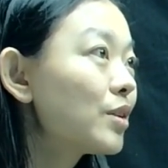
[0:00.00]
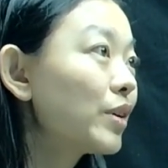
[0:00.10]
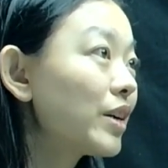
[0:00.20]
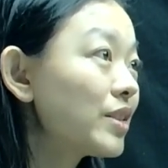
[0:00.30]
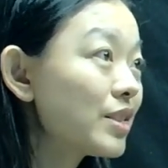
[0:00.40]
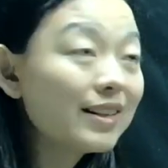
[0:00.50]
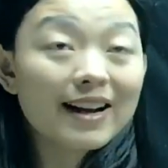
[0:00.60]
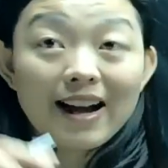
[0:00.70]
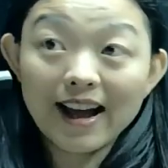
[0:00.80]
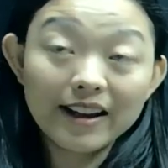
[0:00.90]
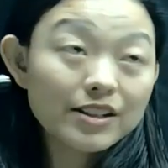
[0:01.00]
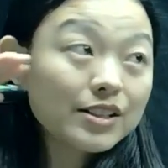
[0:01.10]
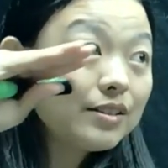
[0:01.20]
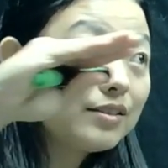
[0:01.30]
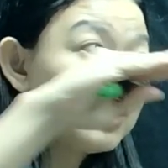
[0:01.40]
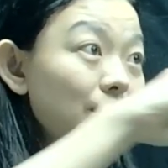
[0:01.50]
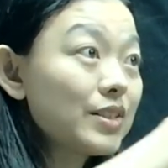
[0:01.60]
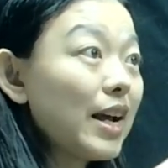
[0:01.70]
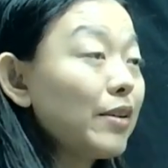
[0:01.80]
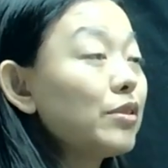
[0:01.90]
So you can see the height,
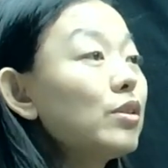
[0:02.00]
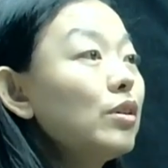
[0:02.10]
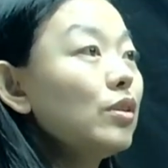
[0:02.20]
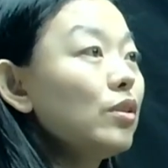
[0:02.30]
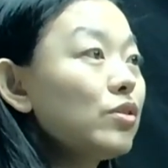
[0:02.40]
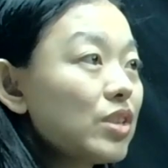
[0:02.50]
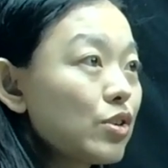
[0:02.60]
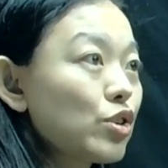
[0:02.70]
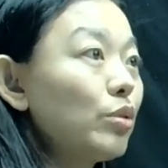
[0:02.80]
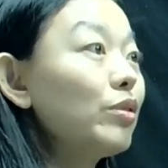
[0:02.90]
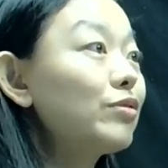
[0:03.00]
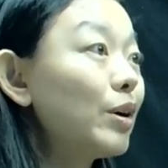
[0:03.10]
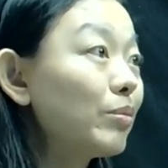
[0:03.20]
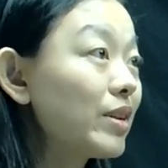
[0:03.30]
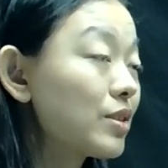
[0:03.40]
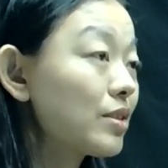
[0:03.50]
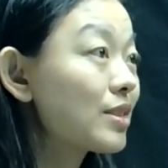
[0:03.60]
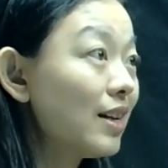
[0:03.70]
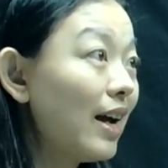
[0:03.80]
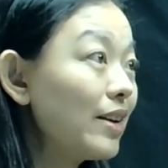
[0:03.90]
as I just showed you from this
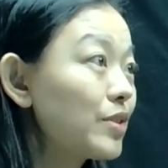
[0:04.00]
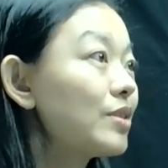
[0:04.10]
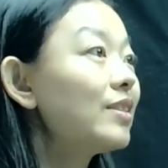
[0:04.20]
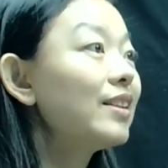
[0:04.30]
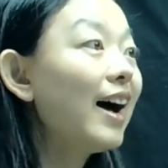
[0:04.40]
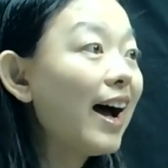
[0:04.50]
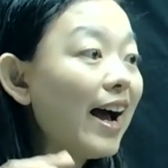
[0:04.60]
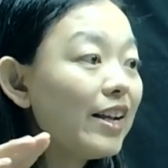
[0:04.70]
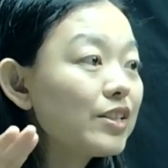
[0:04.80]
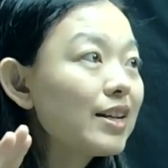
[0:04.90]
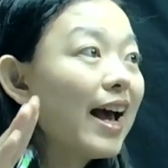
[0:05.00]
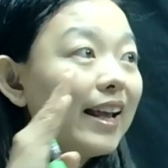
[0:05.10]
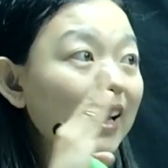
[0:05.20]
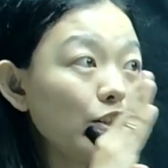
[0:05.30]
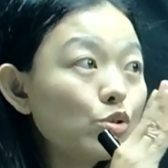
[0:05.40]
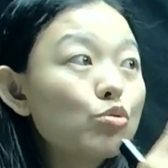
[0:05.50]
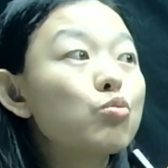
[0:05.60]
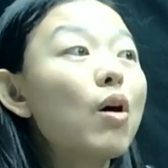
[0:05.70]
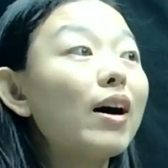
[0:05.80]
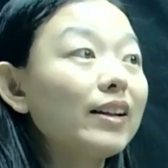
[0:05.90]
slice. The height at each
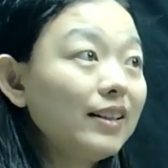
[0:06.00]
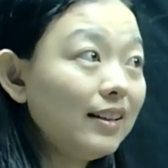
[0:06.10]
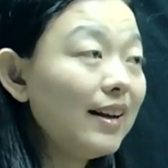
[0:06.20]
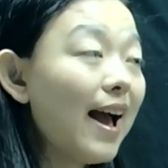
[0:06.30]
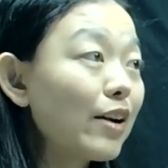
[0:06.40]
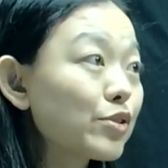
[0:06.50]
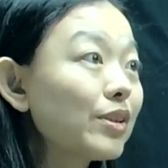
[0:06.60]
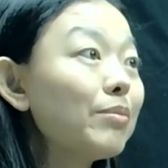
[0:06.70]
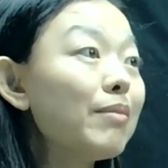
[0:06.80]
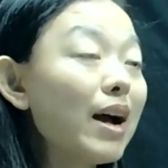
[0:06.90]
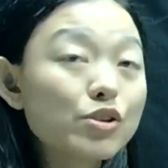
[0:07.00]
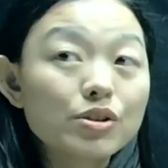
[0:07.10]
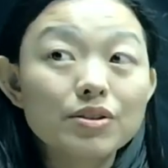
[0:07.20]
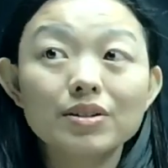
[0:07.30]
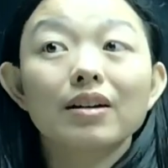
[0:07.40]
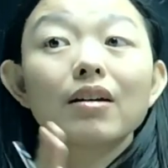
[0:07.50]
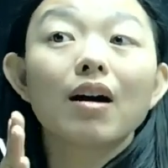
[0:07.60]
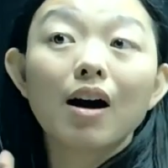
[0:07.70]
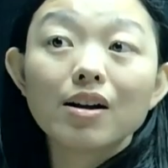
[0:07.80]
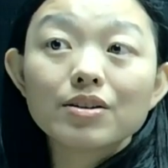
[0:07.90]
quantity actually measures the
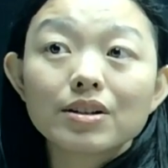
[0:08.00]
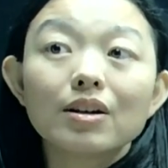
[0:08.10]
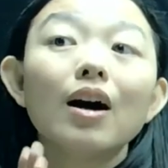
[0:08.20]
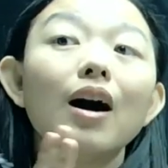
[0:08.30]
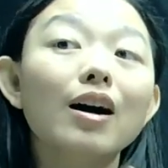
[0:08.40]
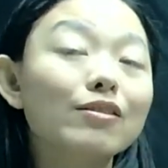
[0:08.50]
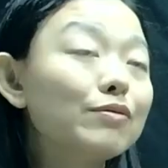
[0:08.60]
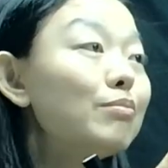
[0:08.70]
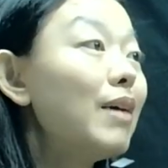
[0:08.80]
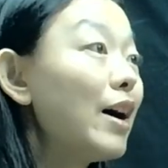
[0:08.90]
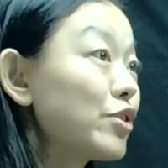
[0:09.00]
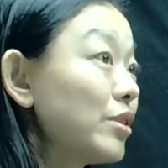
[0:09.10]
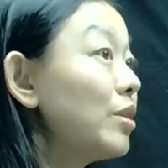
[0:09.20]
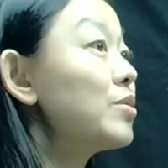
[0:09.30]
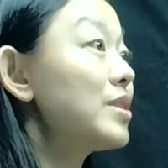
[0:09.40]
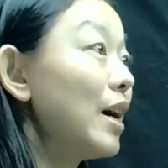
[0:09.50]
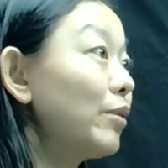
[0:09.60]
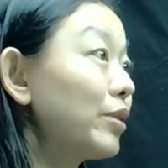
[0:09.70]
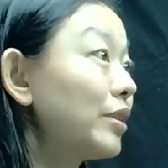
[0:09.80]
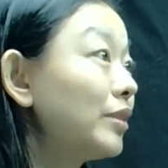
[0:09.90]
cost of marginal
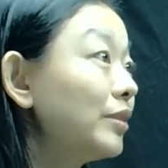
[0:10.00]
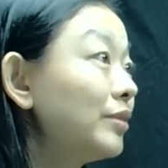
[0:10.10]
seller.